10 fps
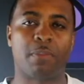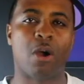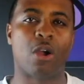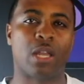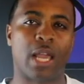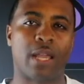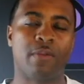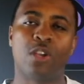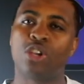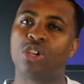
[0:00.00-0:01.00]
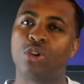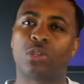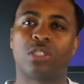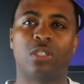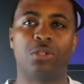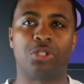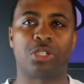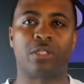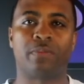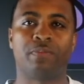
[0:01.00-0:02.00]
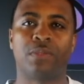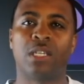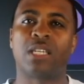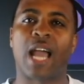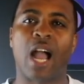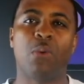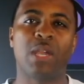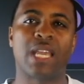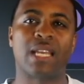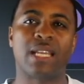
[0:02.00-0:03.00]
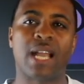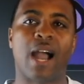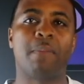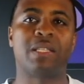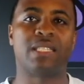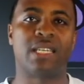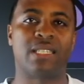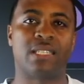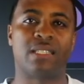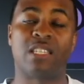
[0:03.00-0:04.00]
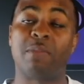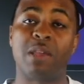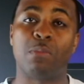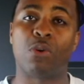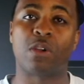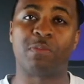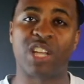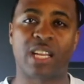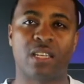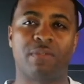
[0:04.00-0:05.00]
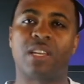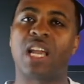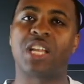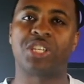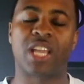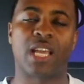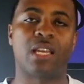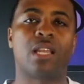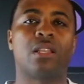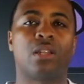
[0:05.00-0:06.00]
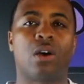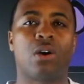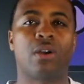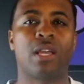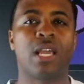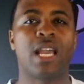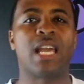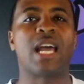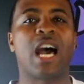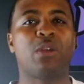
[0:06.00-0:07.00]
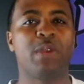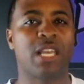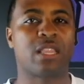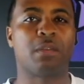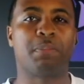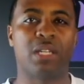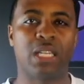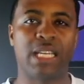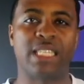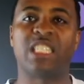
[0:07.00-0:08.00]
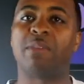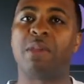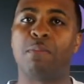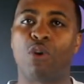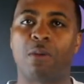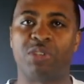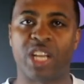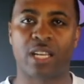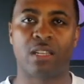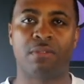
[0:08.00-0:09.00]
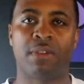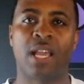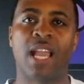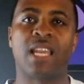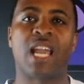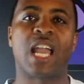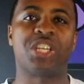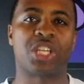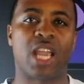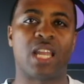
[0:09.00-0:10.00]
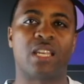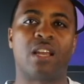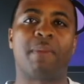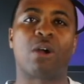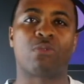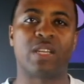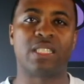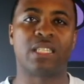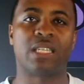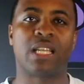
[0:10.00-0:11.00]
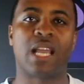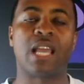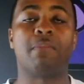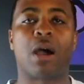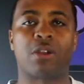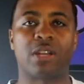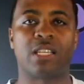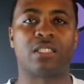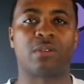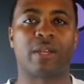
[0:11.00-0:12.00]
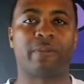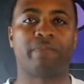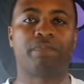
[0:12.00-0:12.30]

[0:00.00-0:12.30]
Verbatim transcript: The Parlee your solution to how we get common citizens to be more objective and educated in the law, and how do we get the police to be more objective and educated about recent and modern history.